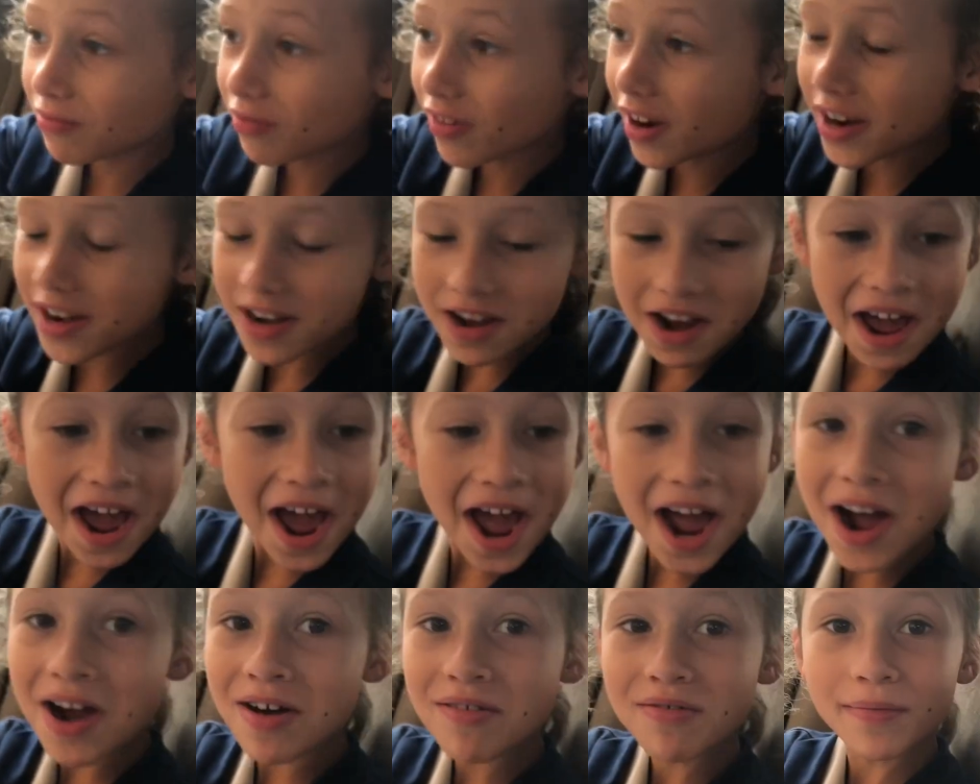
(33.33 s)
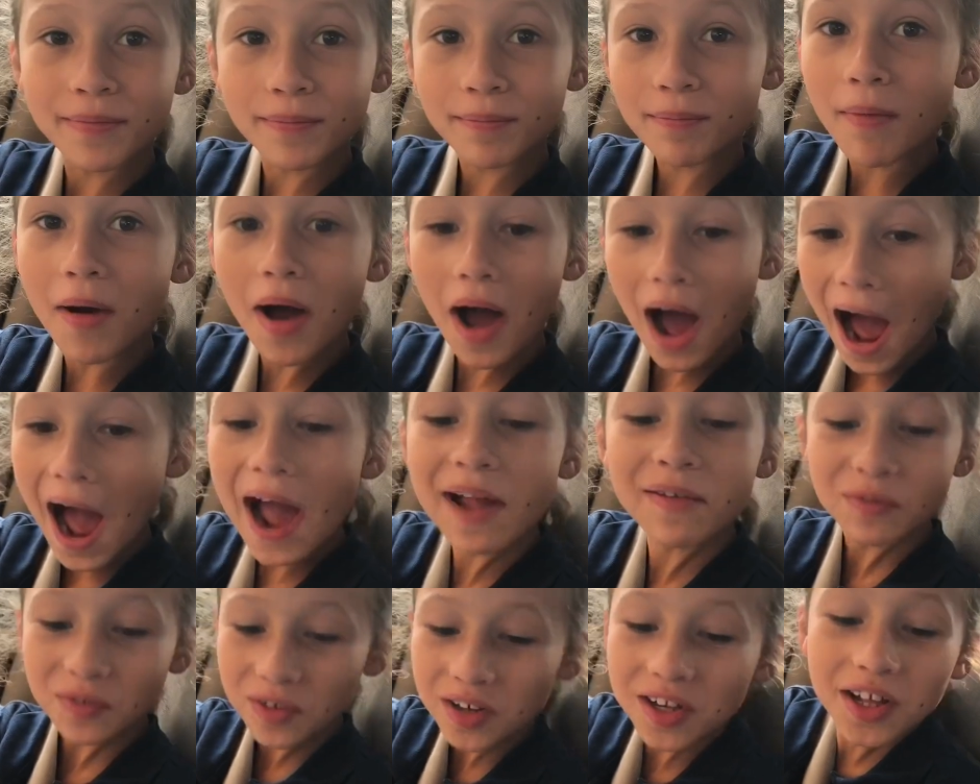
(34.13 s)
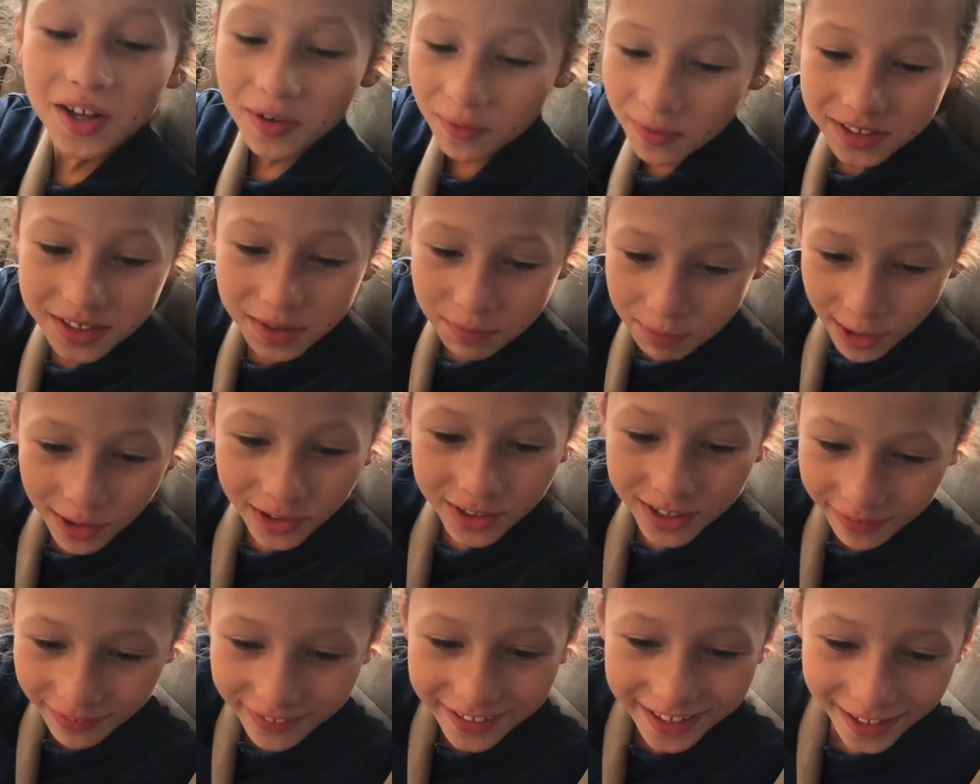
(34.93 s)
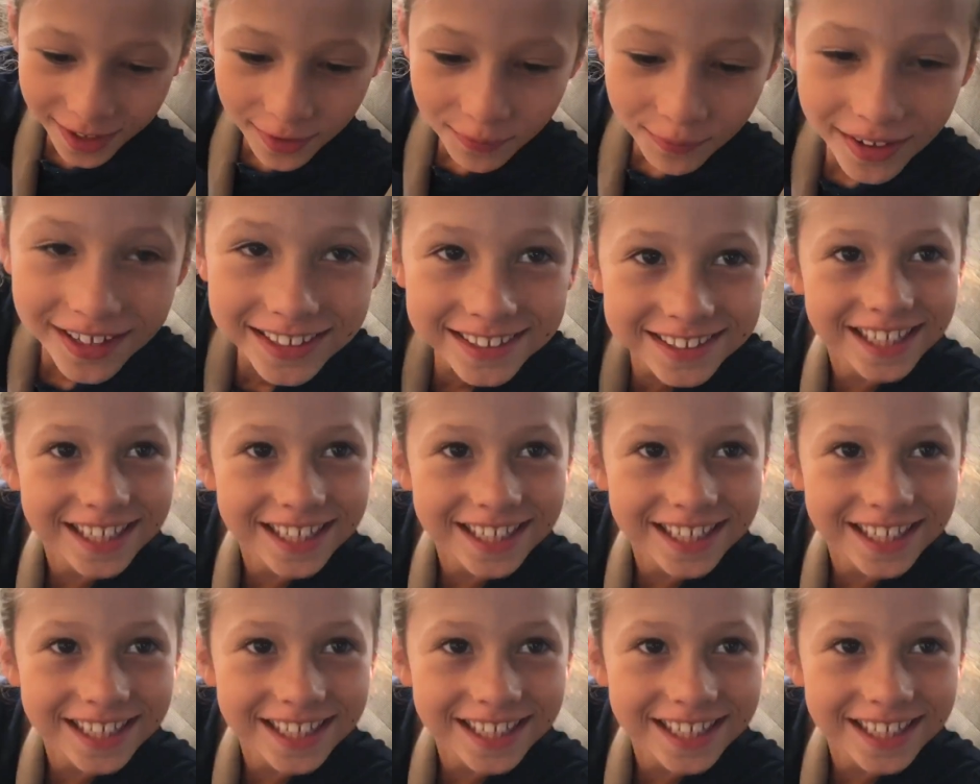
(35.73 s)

Right now, I really want to post this on my